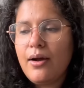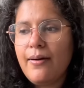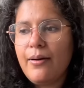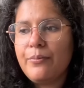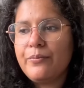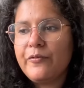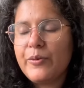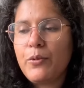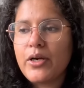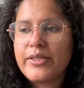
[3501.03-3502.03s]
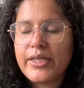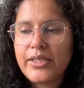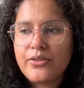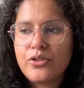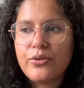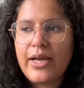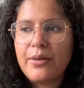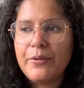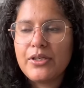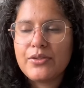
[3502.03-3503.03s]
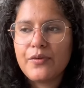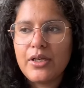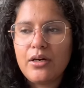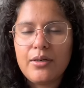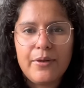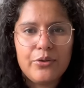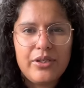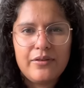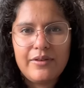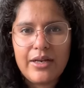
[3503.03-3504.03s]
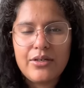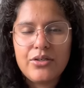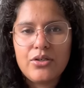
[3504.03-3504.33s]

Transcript: We bought tickets to that because we heard about the event